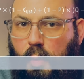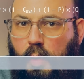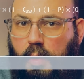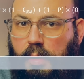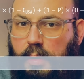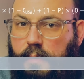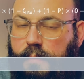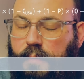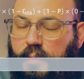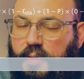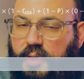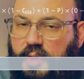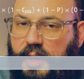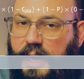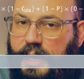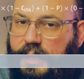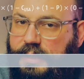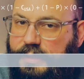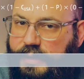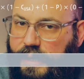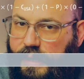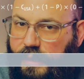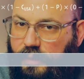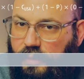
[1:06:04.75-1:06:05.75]
war for the
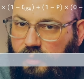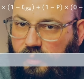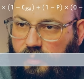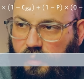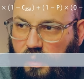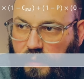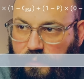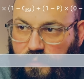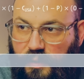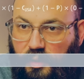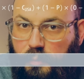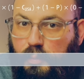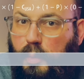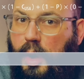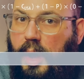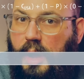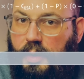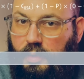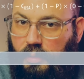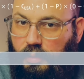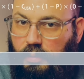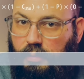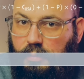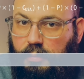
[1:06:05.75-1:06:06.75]
United States in this
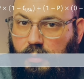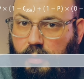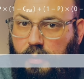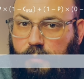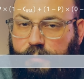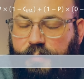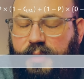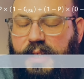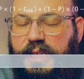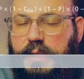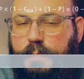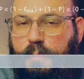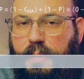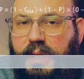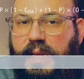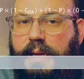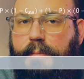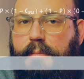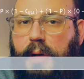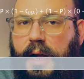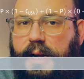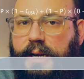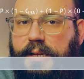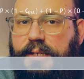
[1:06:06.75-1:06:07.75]
model is
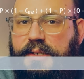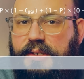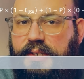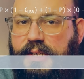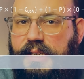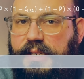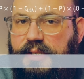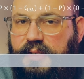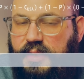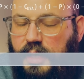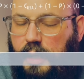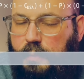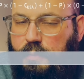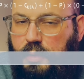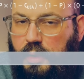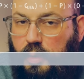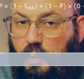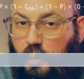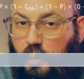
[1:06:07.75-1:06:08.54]
P minus C sub